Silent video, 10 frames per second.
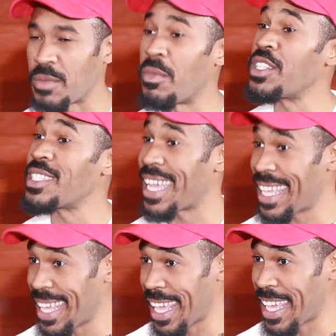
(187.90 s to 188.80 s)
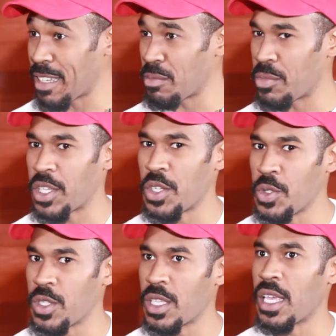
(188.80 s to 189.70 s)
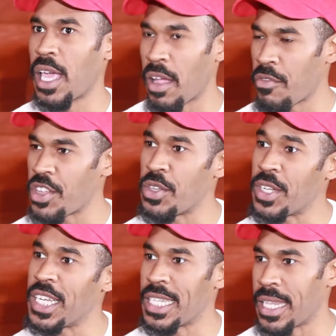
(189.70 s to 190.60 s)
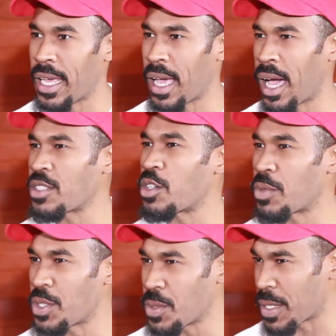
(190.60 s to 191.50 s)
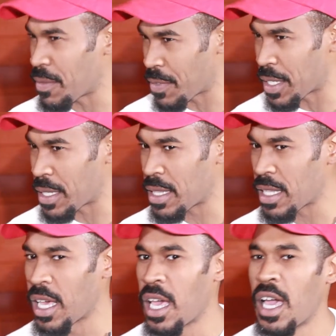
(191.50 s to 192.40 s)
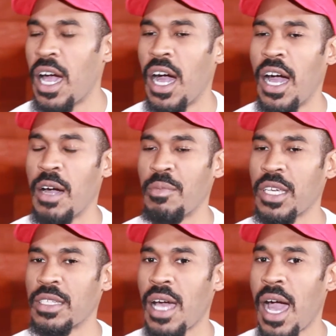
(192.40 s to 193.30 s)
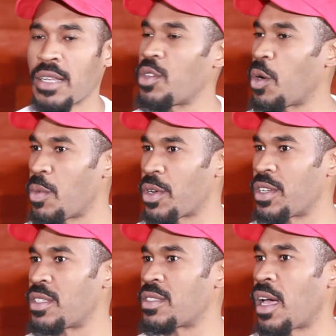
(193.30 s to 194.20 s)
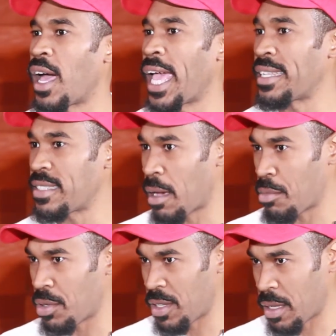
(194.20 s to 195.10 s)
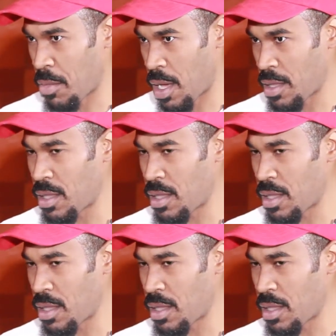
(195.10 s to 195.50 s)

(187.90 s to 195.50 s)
much as I can, but usually every Unity Day, October 25th, because October is anti-bullying month.